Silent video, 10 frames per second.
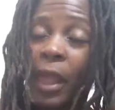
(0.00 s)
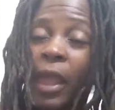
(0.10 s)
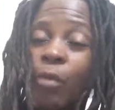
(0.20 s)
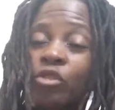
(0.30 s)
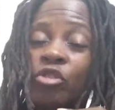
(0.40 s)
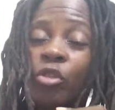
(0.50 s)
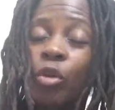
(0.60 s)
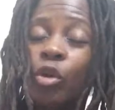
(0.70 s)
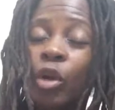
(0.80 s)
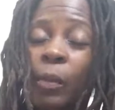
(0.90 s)
and we're so
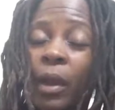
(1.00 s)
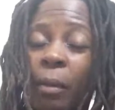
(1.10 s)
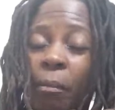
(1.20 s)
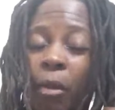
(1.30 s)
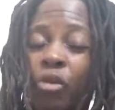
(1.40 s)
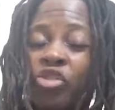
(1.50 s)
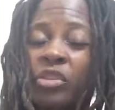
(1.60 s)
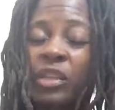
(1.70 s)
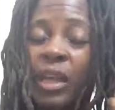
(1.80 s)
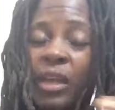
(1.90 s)
caught up in our emotions
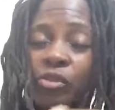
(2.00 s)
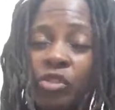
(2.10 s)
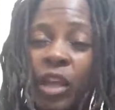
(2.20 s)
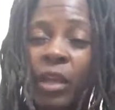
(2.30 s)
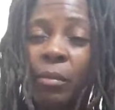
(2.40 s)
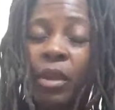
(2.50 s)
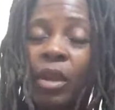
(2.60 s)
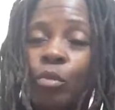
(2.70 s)
and entertainment.